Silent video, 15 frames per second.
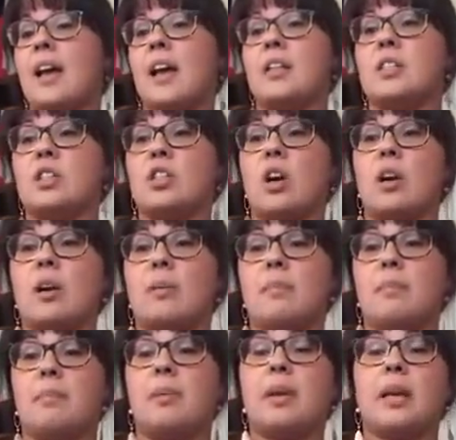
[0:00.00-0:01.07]
and start
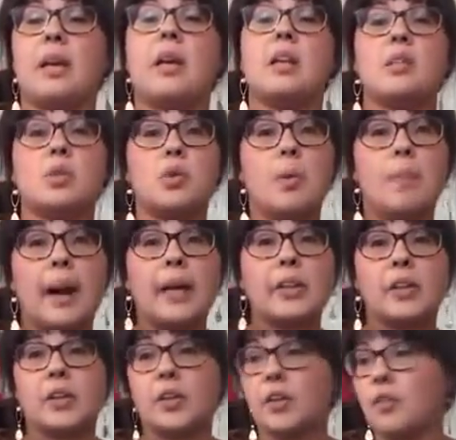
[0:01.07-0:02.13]
putting it into a binder